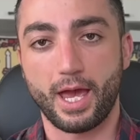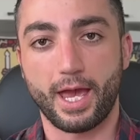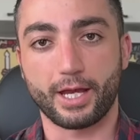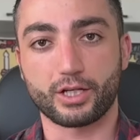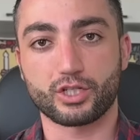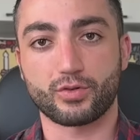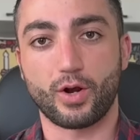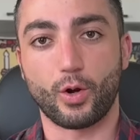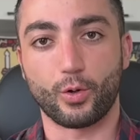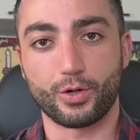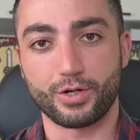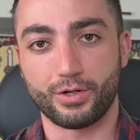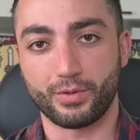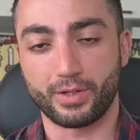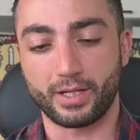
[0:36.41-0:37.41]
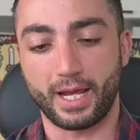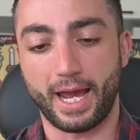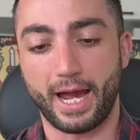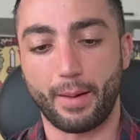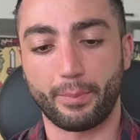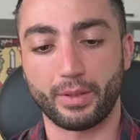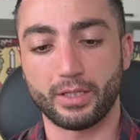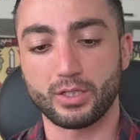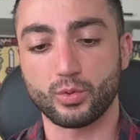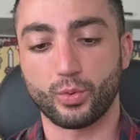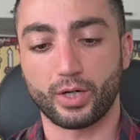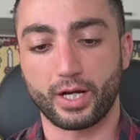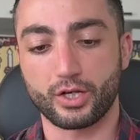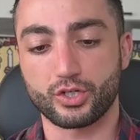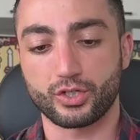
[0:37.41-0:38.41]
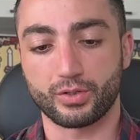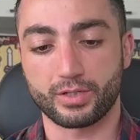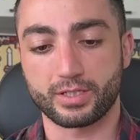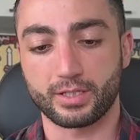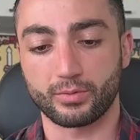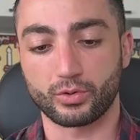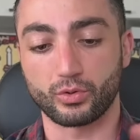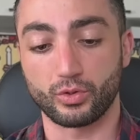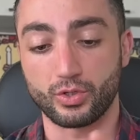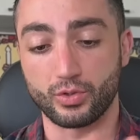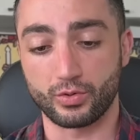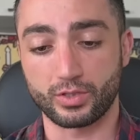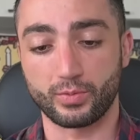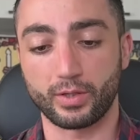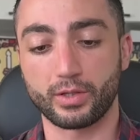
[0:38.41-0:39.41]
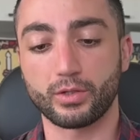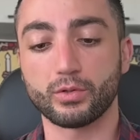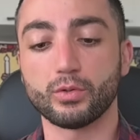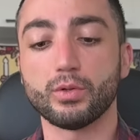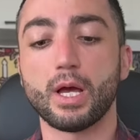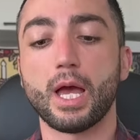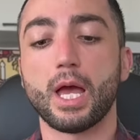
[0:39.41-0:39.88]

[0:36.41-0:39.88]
extraordinary happened where I shared some good news with you.